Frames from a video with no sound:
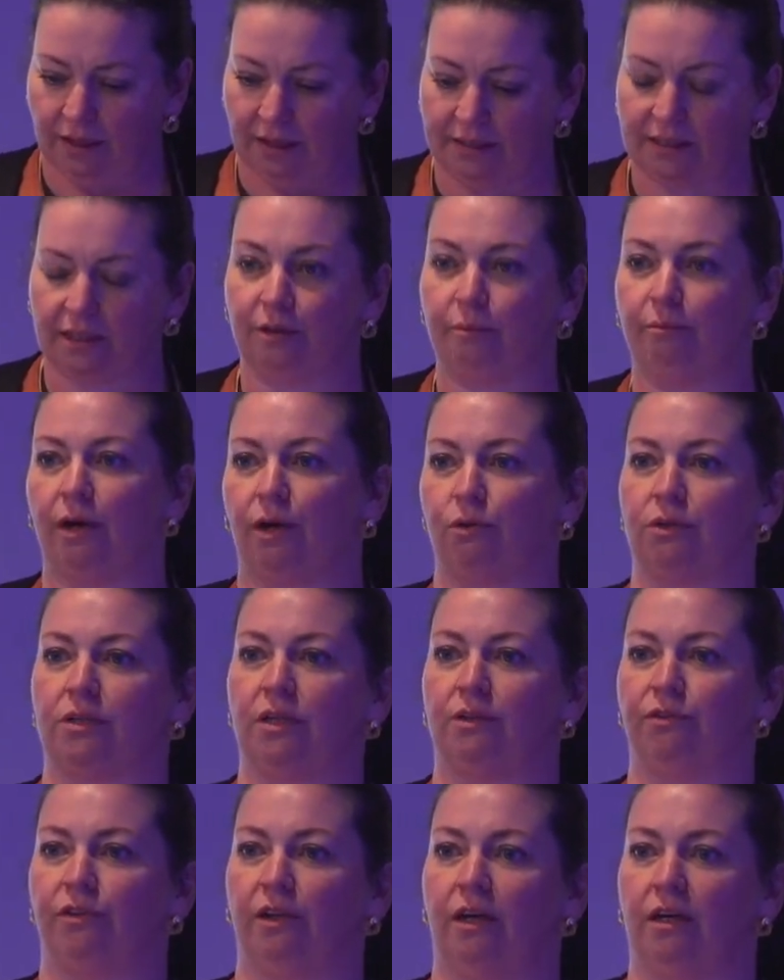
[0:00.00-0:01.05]
It's an
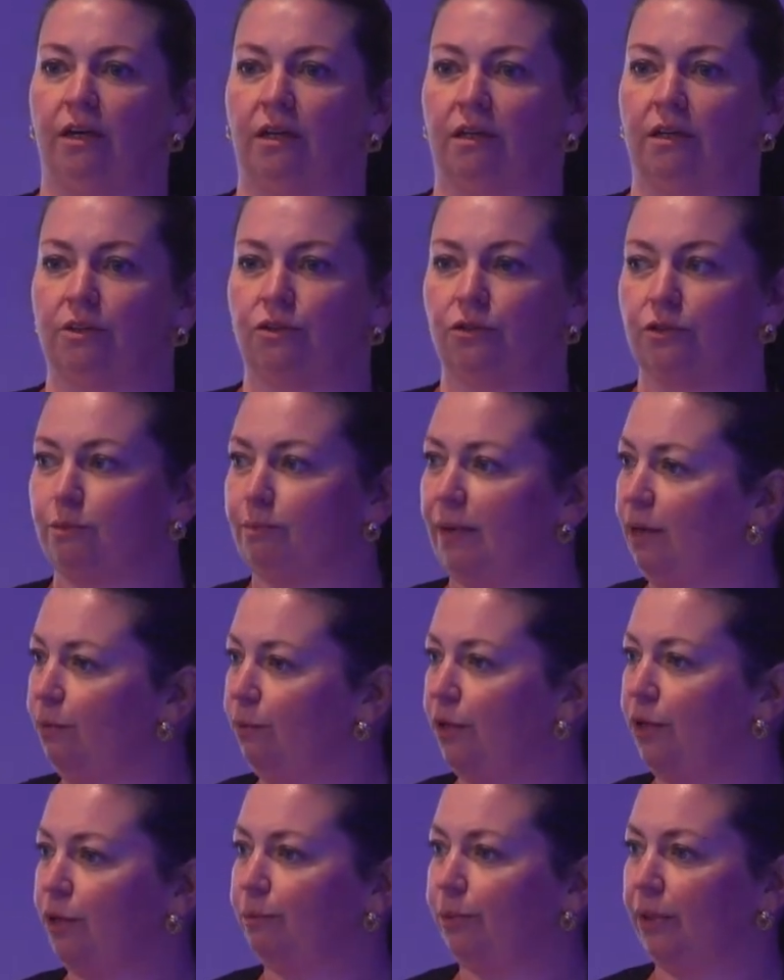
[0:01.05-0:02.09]
emotive thought. Does my
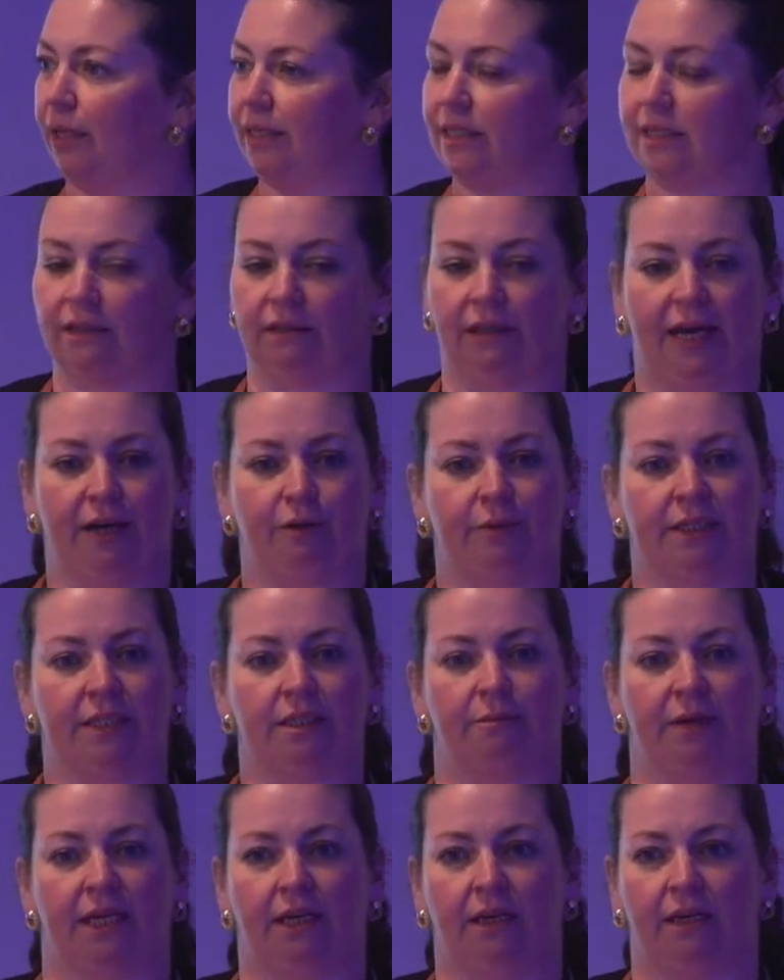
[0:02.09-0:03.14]
workplace allow me
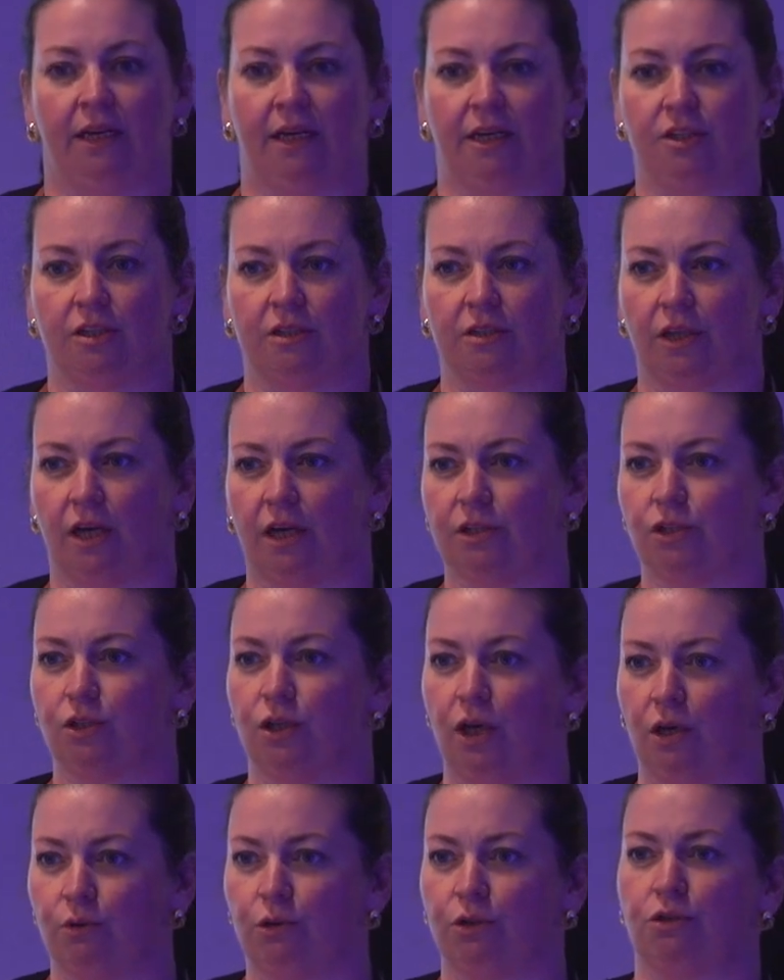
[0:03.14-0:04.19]
to make connections that are
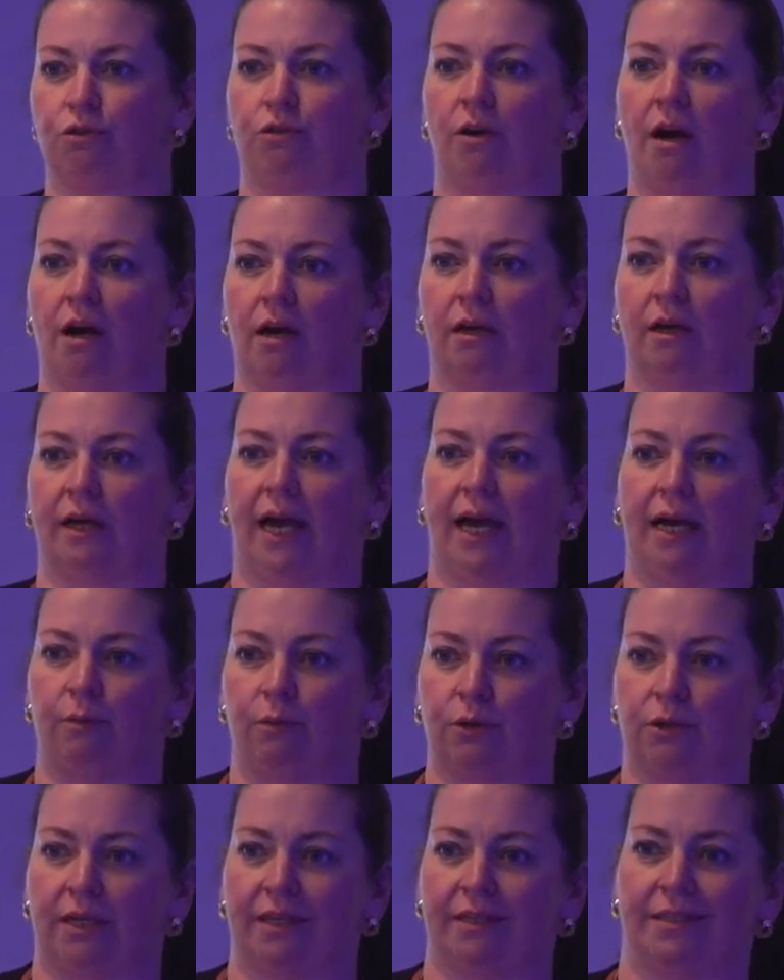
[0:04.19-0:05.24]
so strong, I
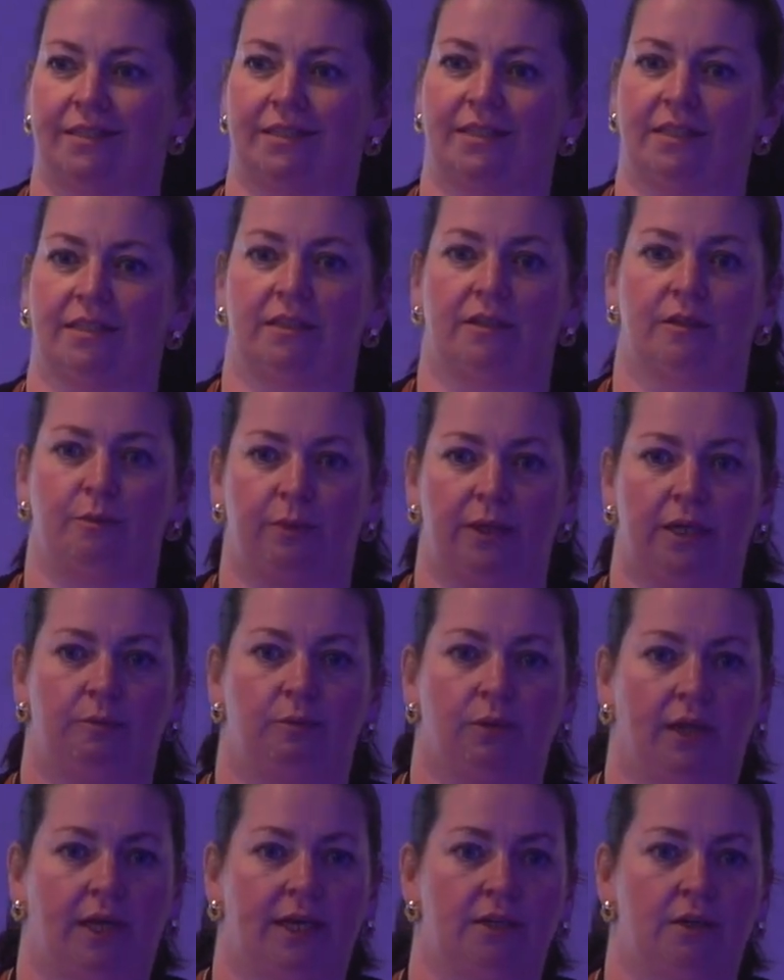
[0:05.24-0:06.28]
would consider the
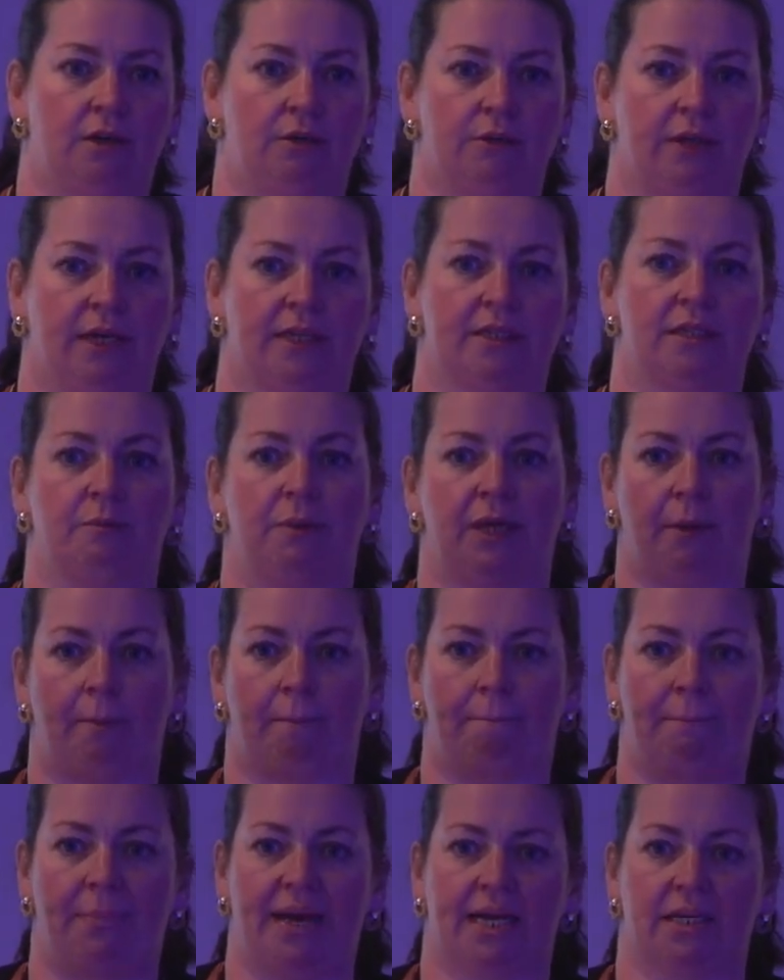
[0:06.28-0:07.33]
people I know there to be a
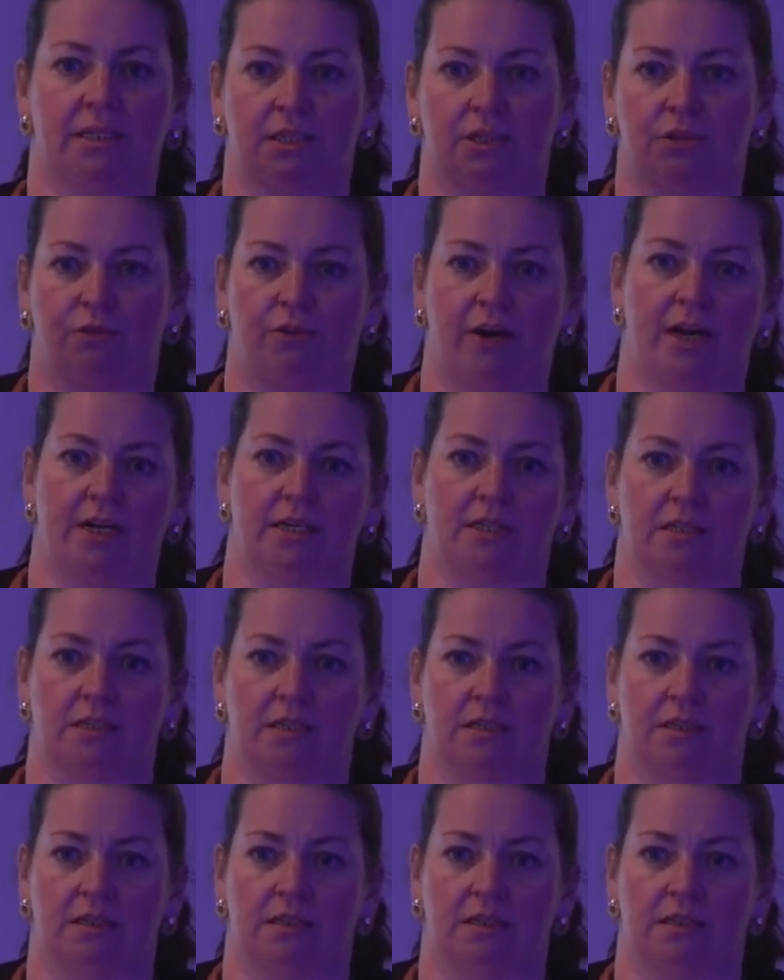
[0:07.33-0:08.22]
best friend?